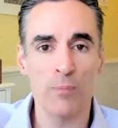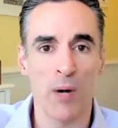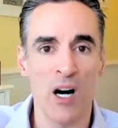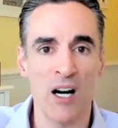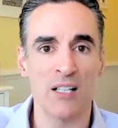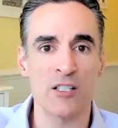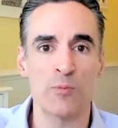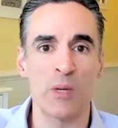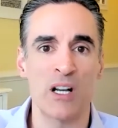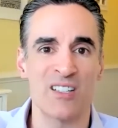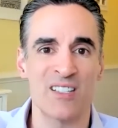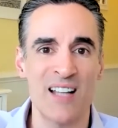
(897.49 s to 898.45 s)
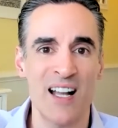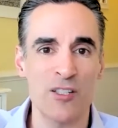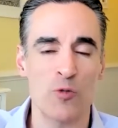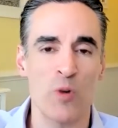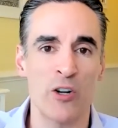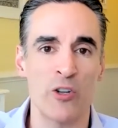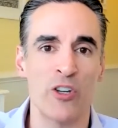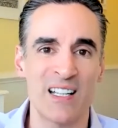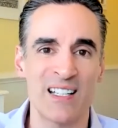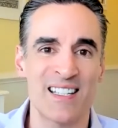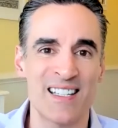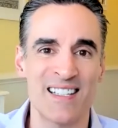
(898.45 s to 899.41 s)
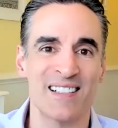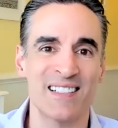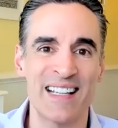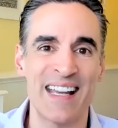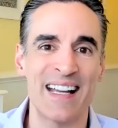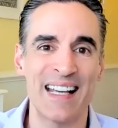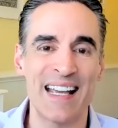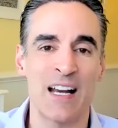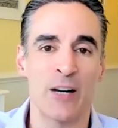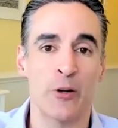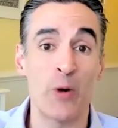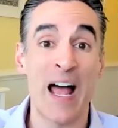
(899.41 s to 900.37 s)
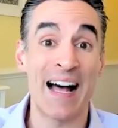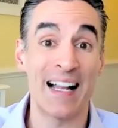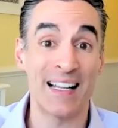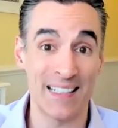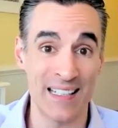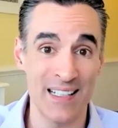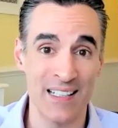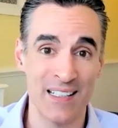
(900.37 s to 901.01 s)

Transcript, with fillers: bonds because that's where you can still get a rally